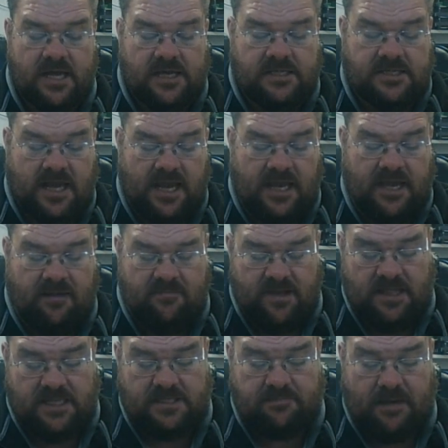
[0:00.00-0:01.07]
saying, Give me
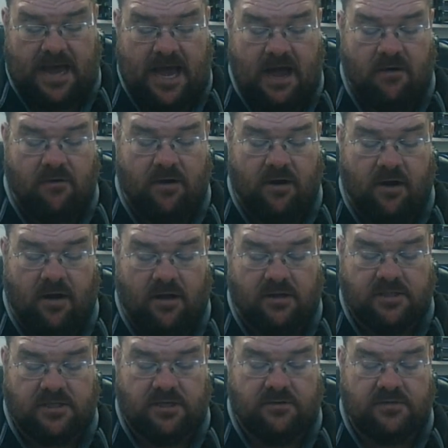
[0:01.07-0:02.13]
this power
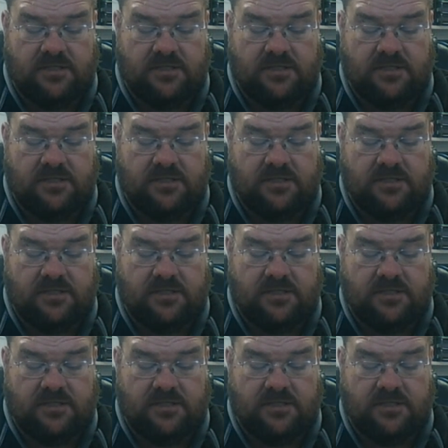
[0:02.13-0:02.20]
also,